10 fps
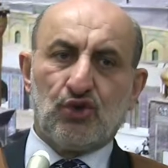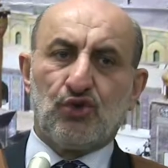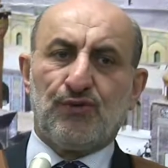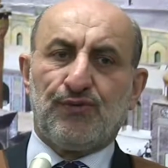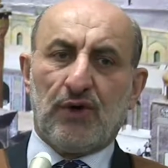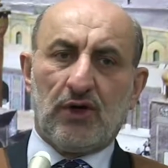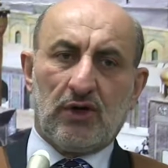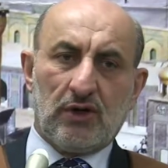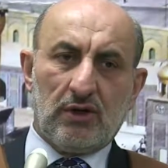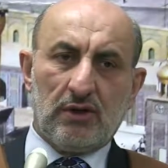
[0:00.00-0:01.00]
to
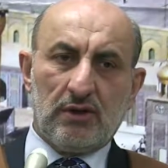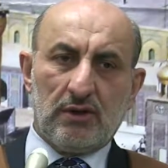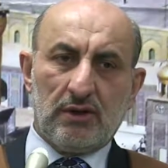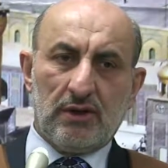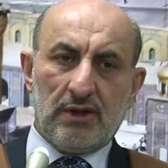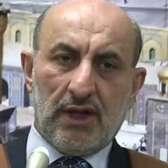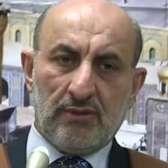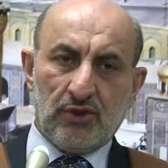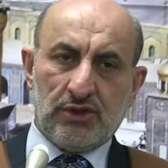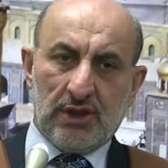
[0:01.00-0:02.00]
follow a
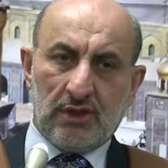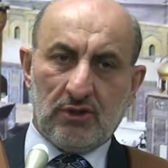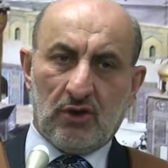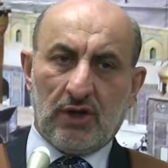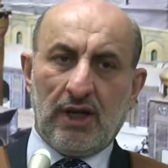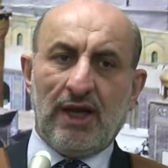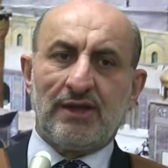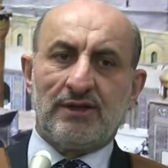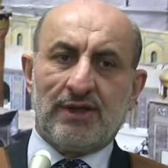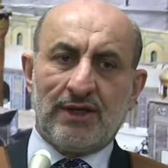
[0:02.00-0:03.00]
mujtahid, or
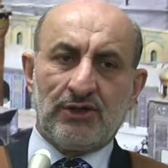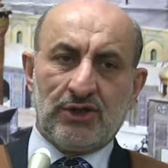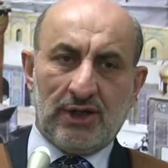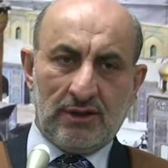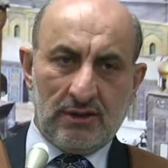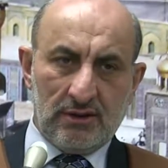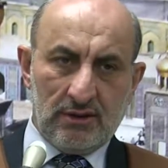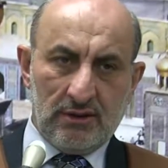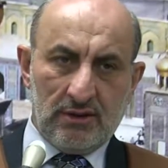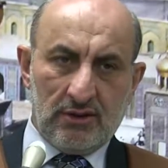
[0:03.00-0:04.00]
intention
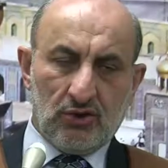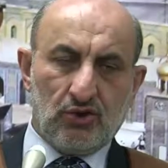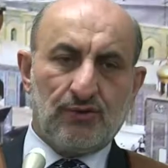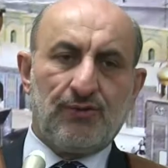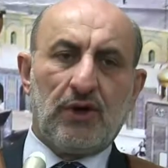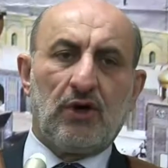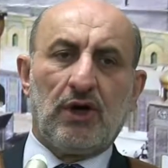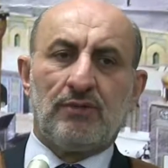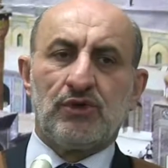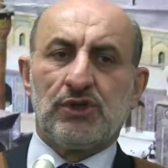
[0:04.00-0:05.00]
to follow
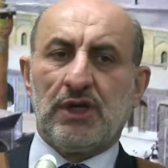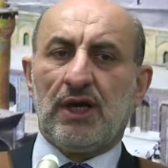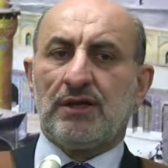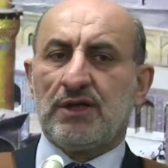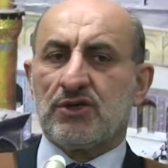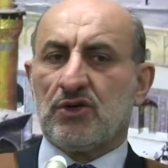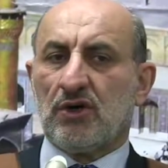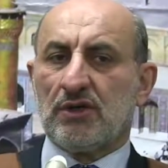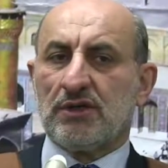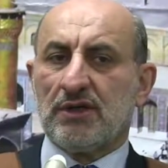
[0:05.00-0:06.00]
a mujtahid is
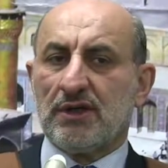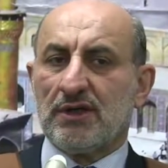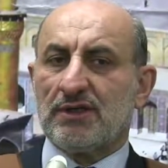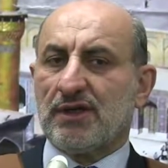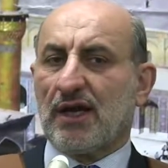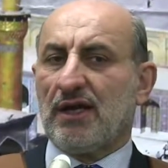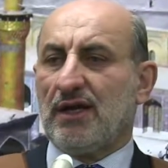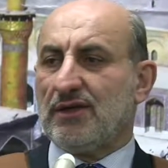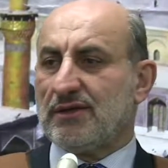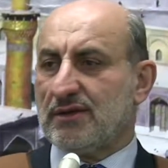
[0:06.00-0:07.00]
called
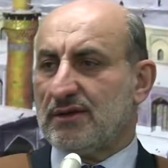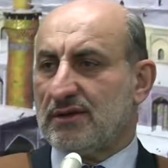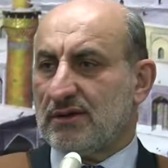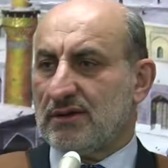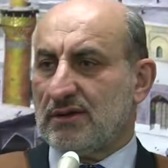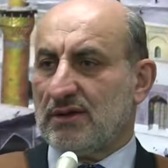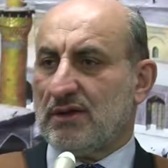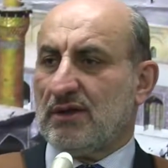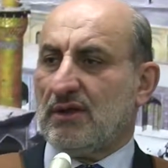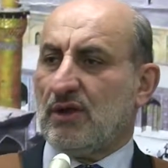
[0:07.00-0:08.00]
taqlid.
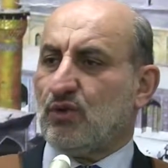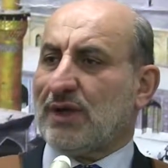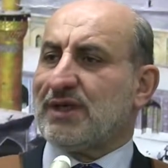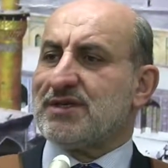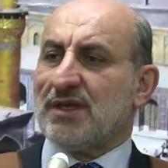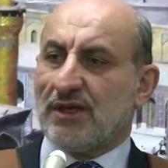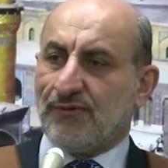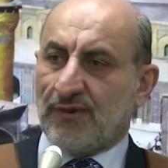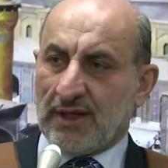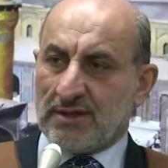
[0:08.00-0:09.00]
Then what is the
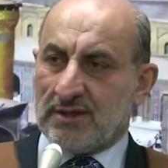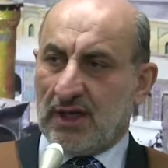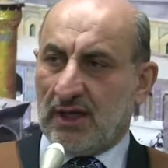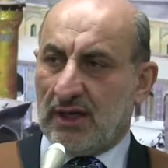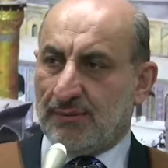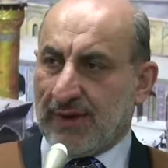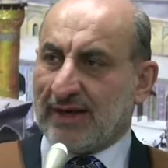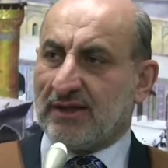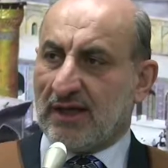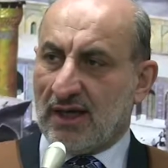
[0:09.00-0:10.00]
difference in
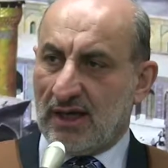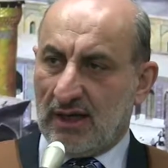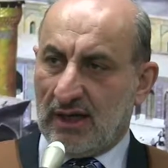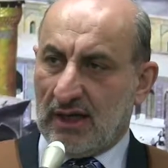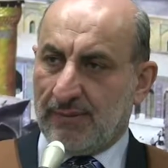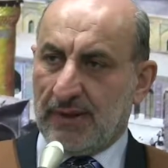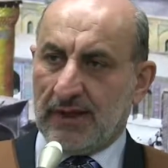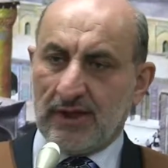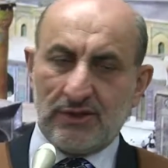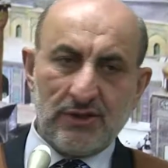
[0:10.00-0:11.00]
practical
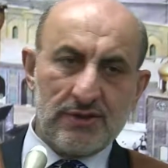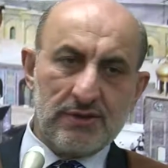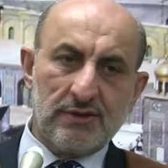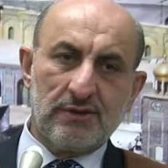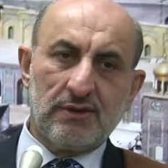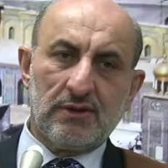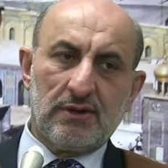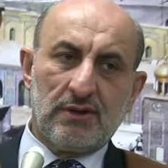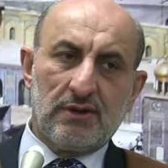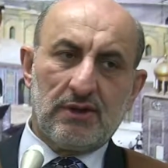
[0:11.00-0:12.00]
applications?
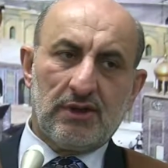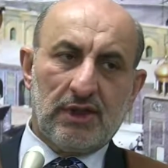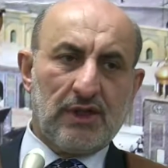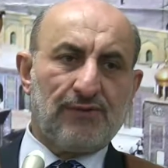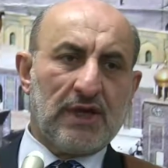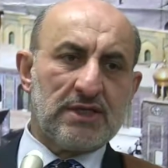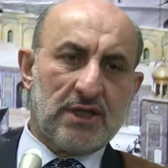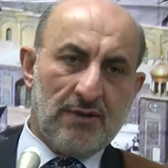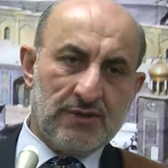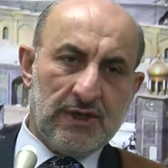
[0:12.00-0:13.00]
The difference
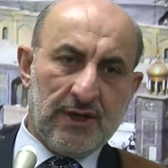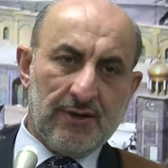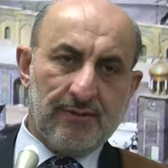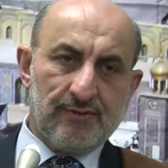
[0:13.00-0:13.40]
comes here.